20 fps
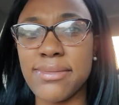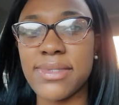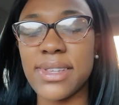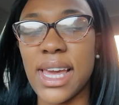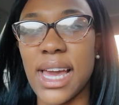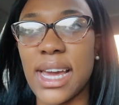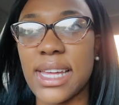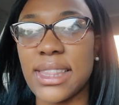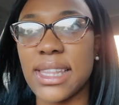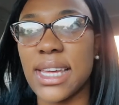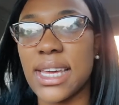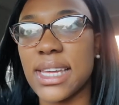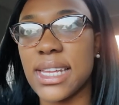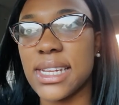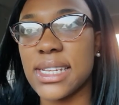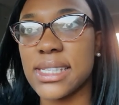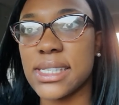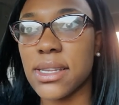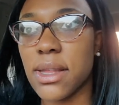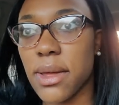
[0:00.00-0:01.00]
Yeah, I think it
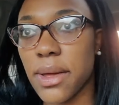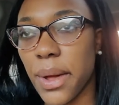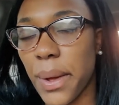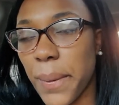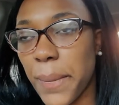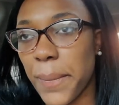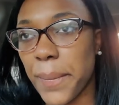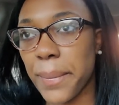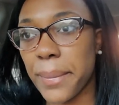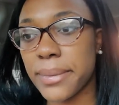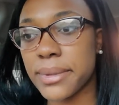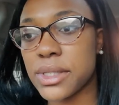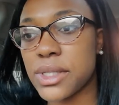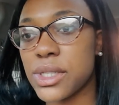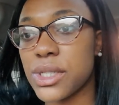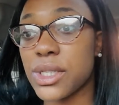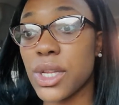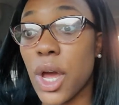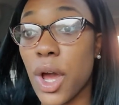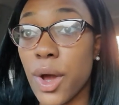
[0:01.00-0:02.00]
is.
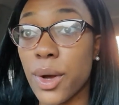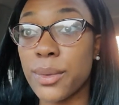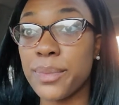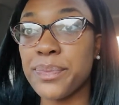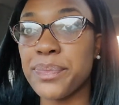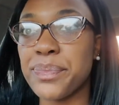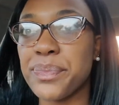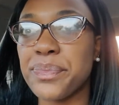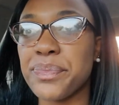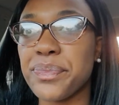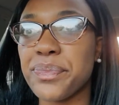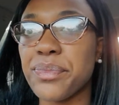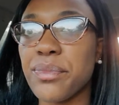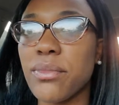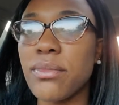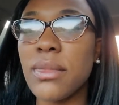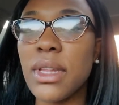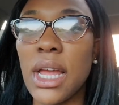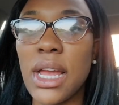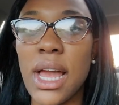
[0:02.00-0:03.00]
So,
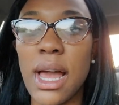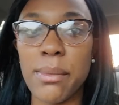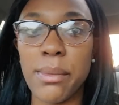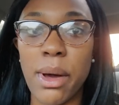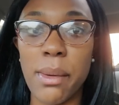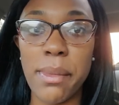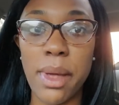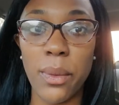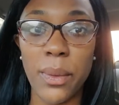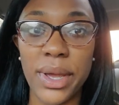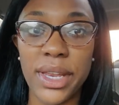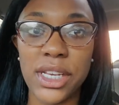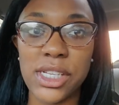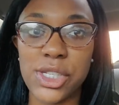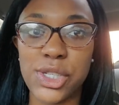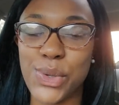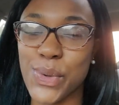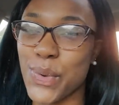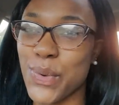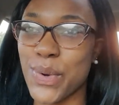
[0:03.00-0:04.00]
I'm on my way to
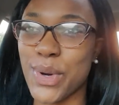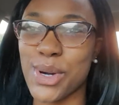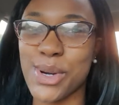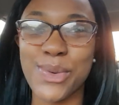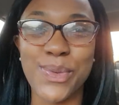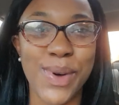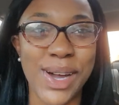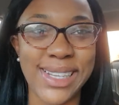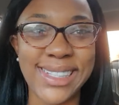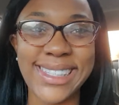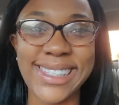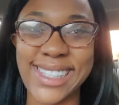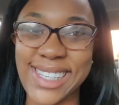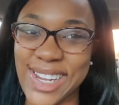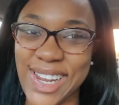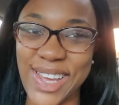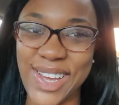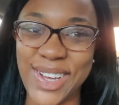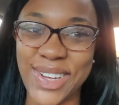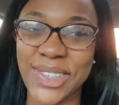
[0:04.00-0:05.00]
school. What's
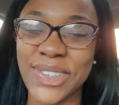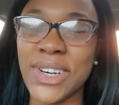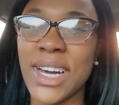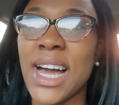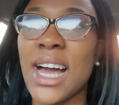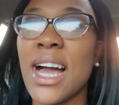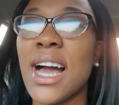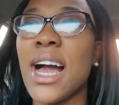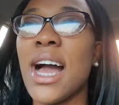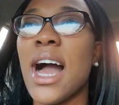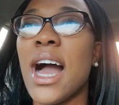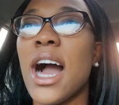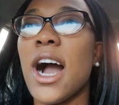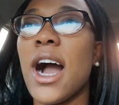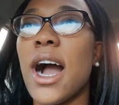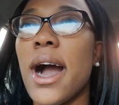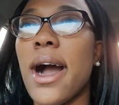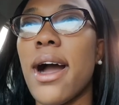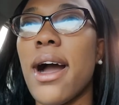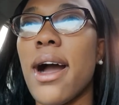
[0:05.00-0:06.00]
new?
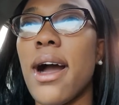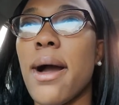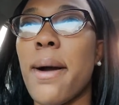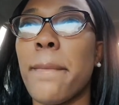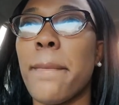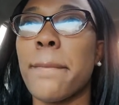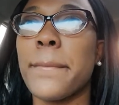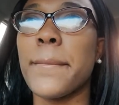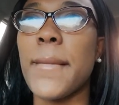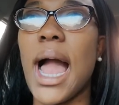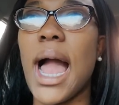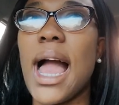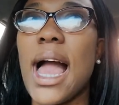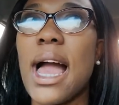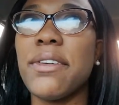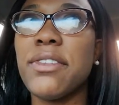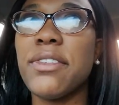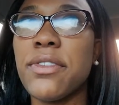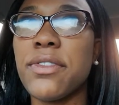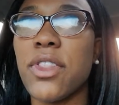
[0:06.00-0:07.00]
I
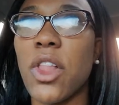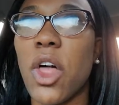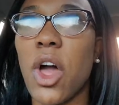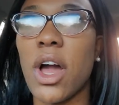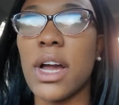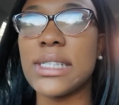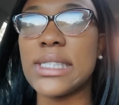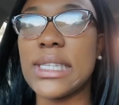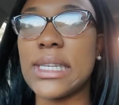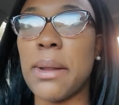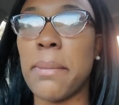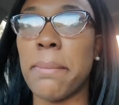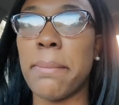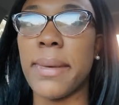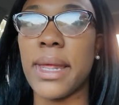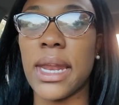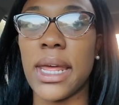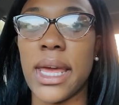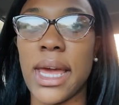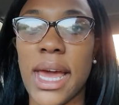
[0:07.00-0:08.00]
haven't vlogged in a
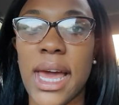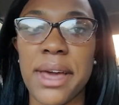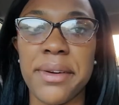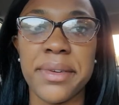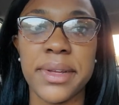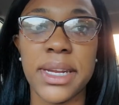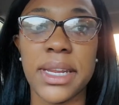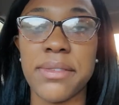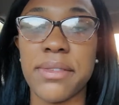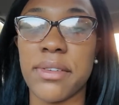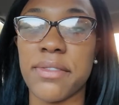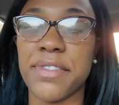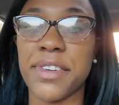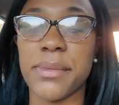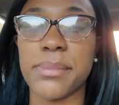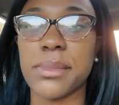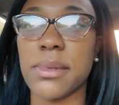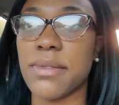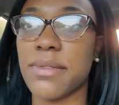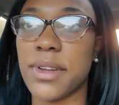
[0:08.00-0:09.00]
minute. I haven't even
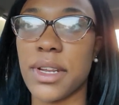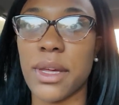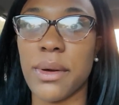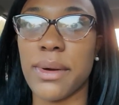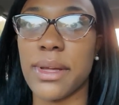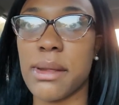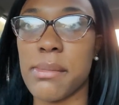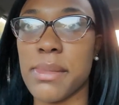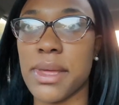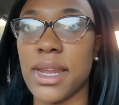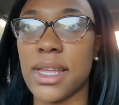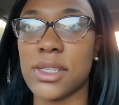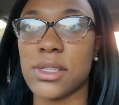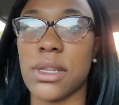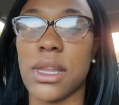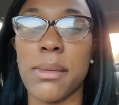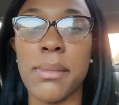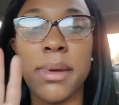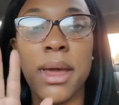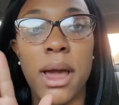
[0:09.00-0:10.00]
filmed the video in a minute.
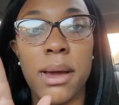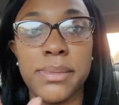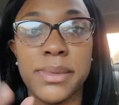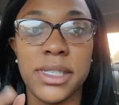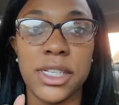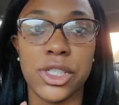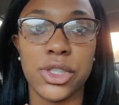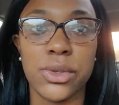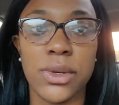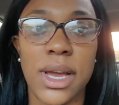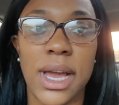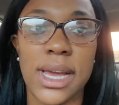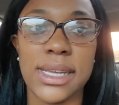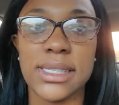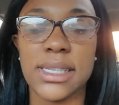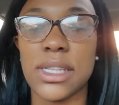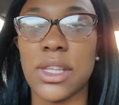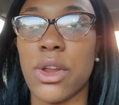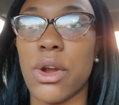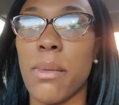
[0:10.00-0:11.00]
So let me update you guys
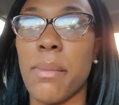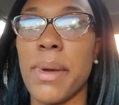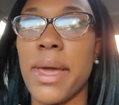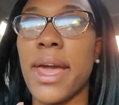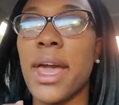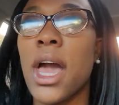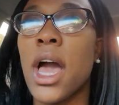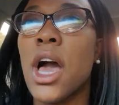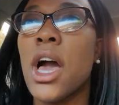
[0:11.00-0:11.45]
a little bit.